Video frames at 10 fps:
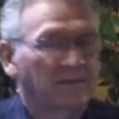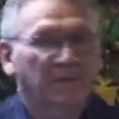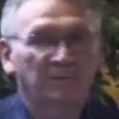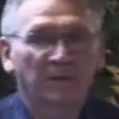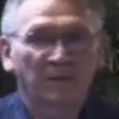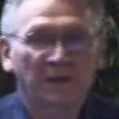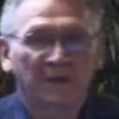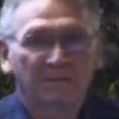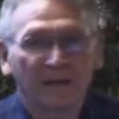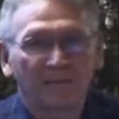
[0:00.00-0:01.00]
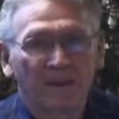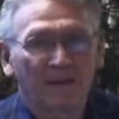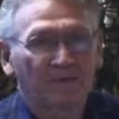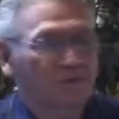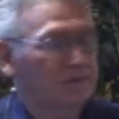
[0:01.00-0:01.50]
Remember, we can make
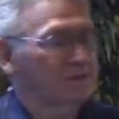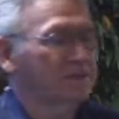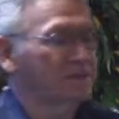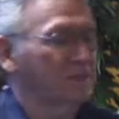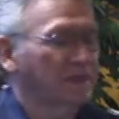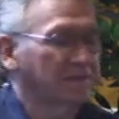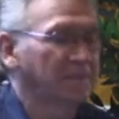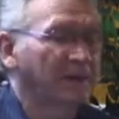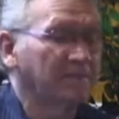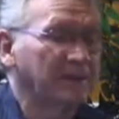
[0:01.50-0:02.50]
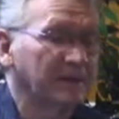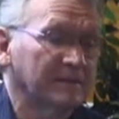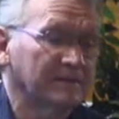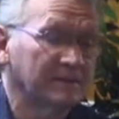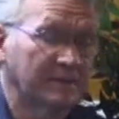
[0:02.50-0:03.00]
bad choices, we can make
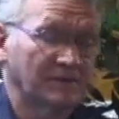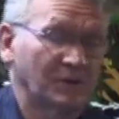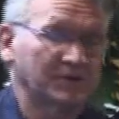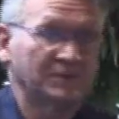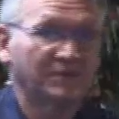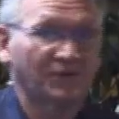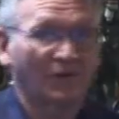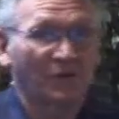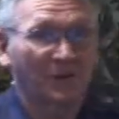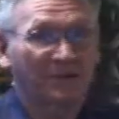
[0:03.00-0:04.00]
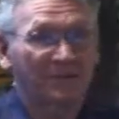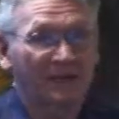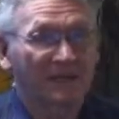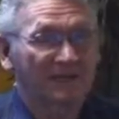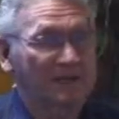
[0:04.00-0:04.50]
better choices, or we can
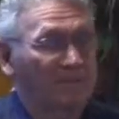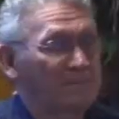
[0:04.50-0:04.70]
make the